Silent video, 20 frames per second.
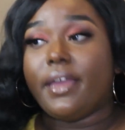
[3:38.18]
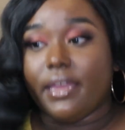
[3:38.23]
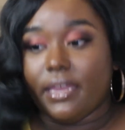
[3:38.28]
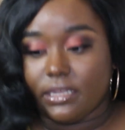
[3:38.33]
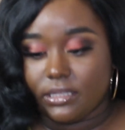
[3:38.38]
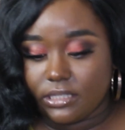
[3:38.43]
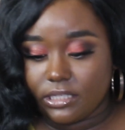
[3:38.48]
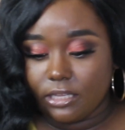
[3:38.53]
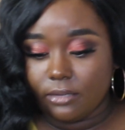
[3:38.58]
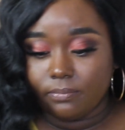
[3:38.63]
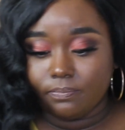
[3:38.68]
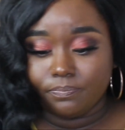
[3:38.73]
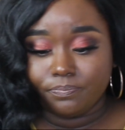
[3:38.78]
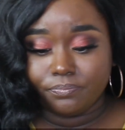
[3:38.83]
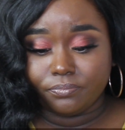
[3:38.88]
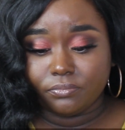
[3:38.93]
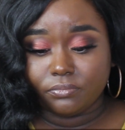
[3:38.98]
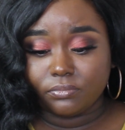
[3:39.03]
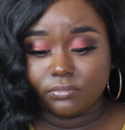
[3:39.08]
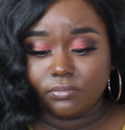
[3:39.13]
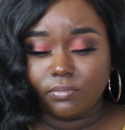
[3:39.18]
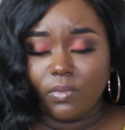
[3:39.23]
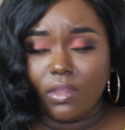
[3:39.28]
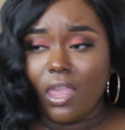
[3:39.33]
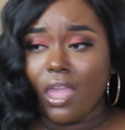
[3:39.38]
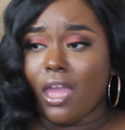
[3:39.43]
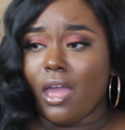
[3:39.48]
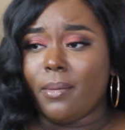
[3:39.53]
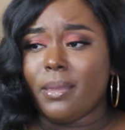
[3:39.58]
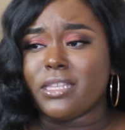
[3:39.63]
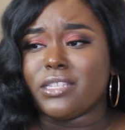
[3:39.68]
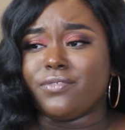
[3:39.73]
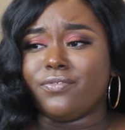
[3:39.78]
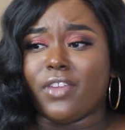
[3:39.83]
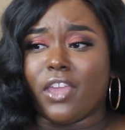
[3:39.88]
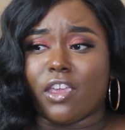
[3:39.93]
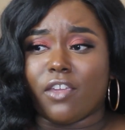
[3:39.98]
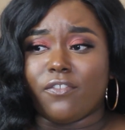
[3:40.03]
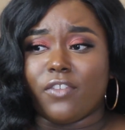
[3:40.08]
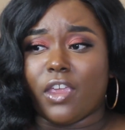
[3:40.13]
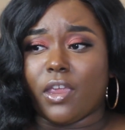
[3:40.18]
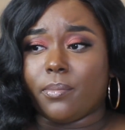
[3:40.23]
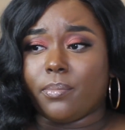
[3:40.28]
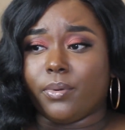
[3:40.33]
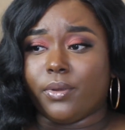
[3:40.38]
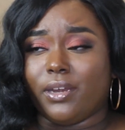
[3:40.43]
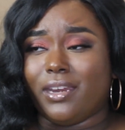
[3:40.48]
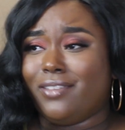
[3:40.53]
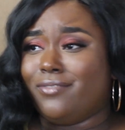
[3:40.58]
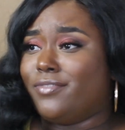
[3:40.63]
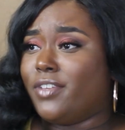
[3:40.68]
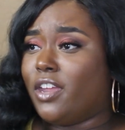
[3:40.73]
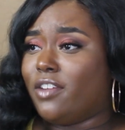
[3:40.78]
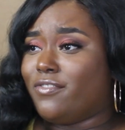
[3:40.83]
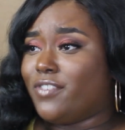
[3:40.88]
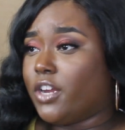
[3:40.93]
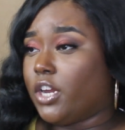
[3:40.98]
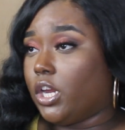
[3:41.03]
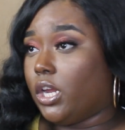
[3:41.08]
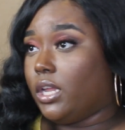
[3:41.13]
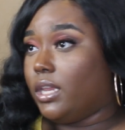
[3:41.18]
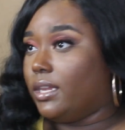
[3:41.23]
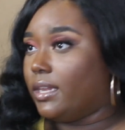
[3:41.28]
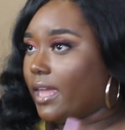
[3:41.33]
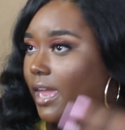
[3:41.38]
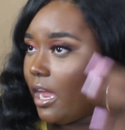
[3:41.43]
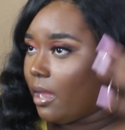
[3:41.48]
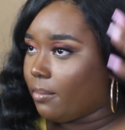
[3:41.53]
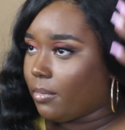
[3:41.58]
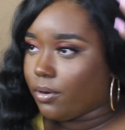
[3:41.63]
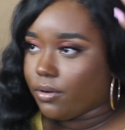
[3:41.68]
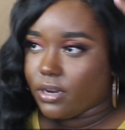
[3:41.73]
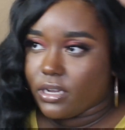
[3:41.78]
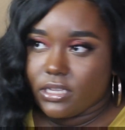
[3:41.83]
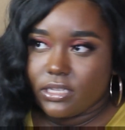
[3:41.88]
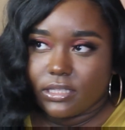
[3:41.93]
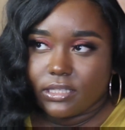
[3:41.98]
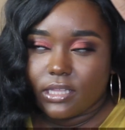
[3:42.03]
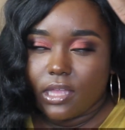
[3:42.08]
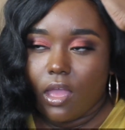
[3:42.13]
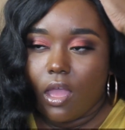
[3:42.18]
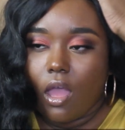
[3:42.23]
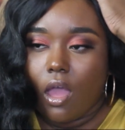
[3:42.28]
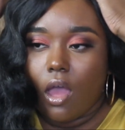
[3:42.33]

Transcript: it's very, very pretty, very, very glamorous.